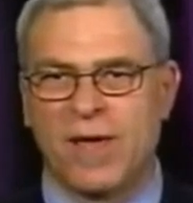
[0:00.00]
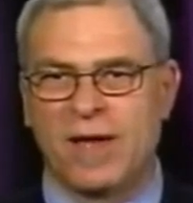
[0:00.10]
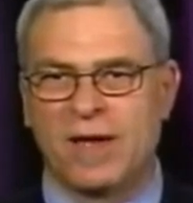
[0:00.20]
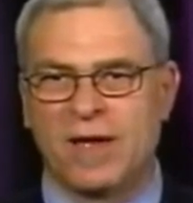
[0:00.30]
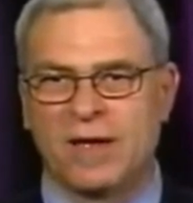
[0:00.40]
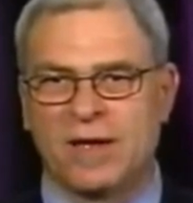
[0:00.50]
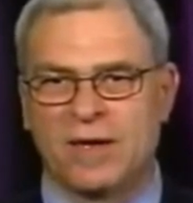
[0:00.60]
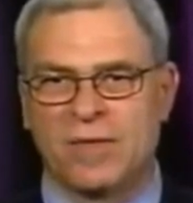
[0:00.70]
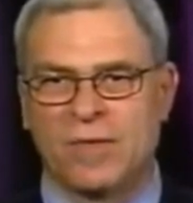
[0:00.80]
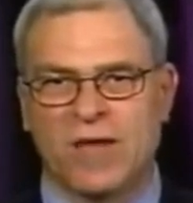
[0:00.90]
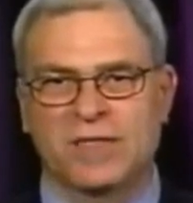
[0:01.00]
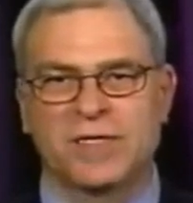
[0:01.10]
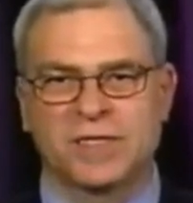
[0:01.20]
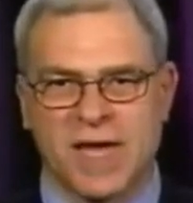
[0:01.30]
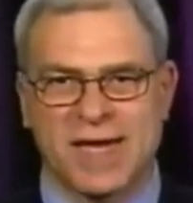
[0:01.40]
and and uh,
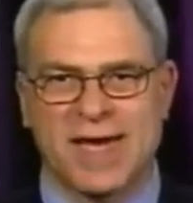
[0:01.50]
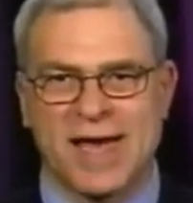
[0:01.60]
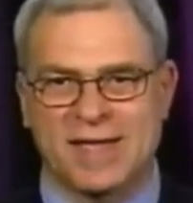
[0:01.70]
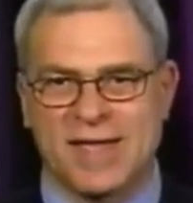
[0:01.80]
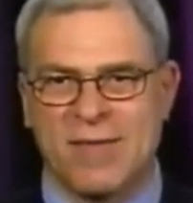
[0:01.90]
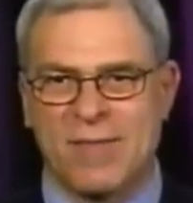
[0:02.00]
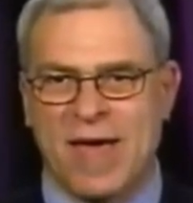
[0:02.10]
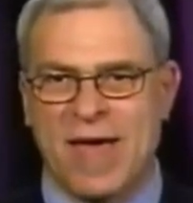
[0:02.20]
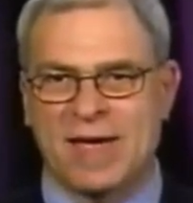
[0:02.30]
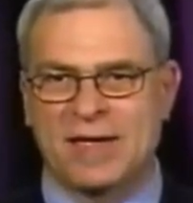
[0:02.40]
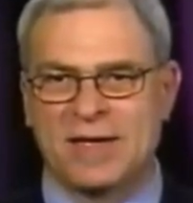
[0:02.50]
Washington's kind of got that back.